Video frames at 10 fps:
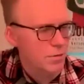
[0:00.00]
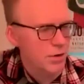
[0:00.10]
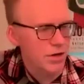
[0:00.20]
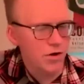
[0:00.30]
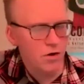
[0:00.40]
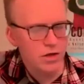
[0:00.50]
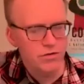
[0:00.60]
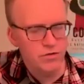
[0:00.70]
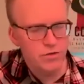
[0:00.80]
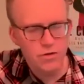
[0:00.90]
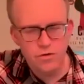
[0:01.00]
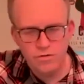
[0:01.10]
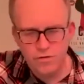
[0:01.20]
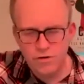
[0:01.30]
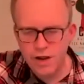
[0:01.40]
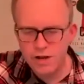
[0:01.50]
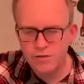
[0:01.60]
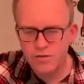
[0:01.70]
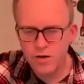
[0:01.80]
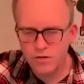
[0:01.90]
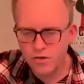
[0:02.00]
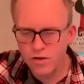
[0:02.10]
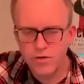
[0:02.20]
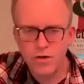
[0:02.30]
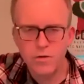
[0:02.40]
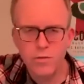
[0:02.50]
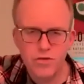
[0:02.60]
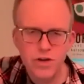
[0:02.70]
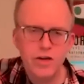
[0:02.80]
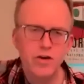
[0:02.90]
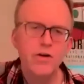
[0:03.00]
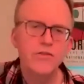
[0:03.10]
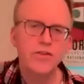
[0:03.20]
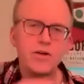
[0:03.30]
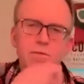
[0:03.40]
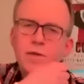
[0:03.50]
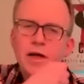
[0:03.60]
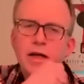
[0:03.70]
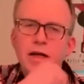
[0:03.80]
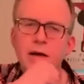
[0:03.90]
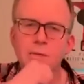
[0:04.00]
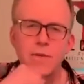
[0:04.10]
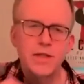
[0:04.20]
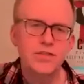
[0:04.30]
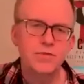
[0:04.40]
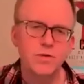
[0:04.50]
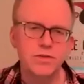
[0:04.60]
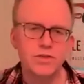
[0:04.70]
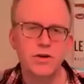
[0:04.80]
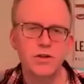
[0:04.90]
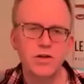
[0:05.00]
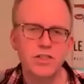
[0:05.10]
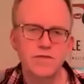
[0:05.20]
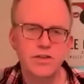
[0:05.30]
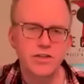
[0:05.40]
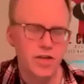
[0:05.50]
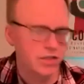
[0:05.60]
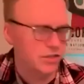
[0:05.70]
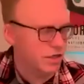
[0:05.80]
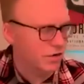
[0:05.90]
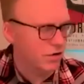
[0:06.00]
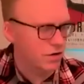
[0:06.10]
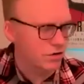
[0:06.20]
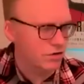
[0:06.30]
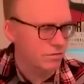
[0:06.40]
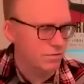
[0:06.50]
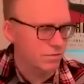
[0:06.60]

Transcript: Buddy Holly's known for writing songs that have got 3 chords in them, but this one's got lots of interesting chords.